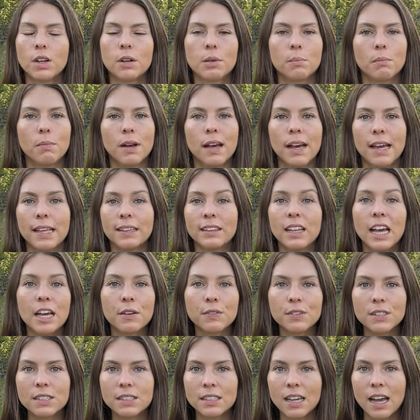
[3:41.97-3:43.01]
my
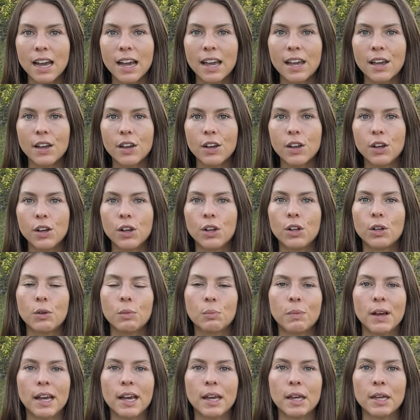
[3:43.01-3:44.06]
lifestyle,
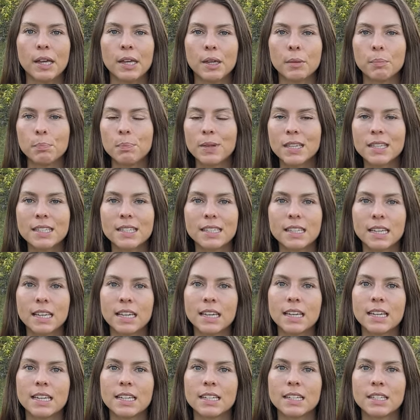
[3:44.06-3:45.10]
my
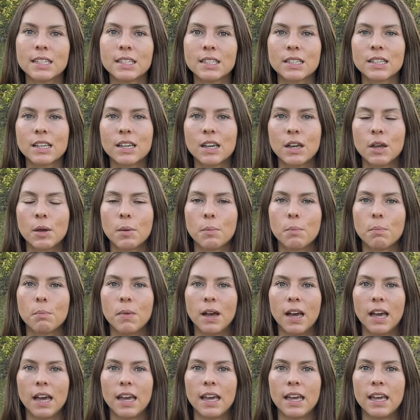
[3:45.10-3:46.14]
business,
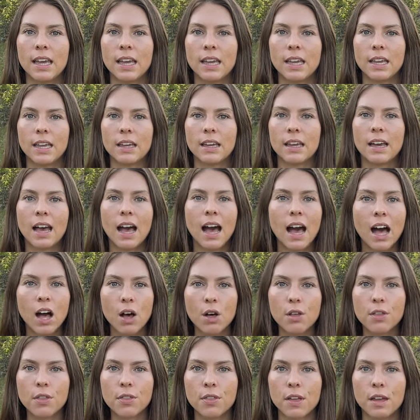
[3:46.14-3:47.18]
my
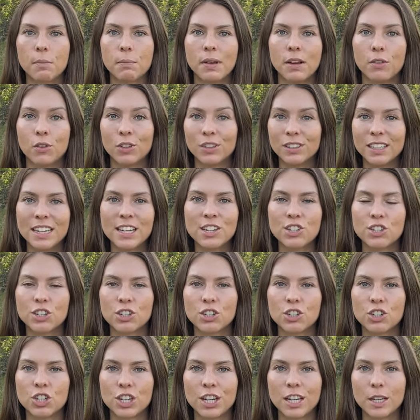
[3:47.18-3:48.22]
health, and my
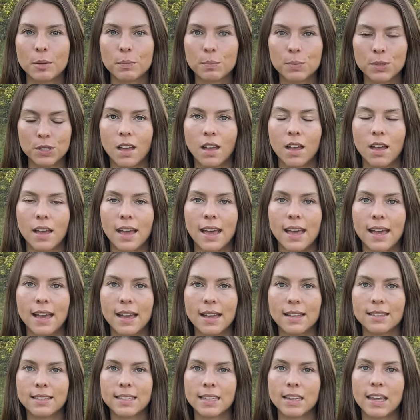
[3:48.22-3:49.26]
relationships,
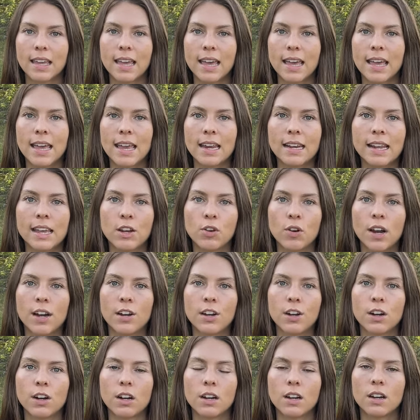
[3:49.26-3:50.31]
and to gain a
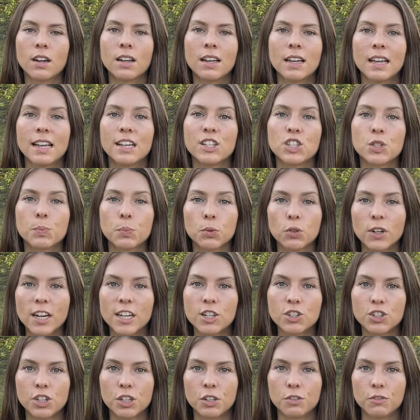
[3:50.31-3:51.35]
greater
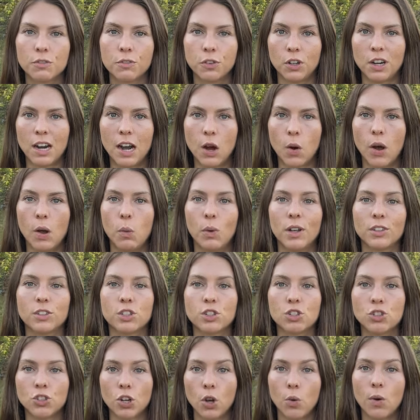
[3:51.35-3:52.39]
inspiration for how I want to
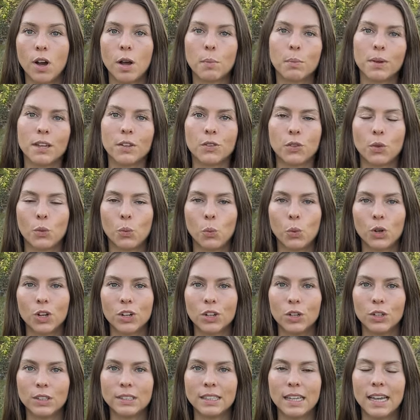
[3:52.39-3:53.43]
show up in the
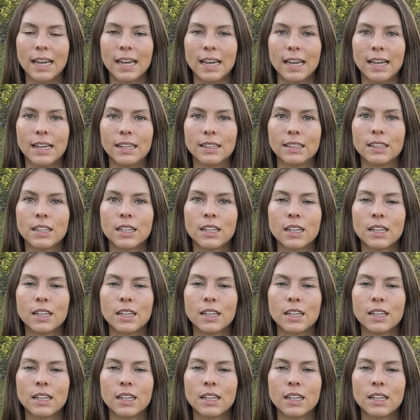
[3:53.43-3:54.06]
world and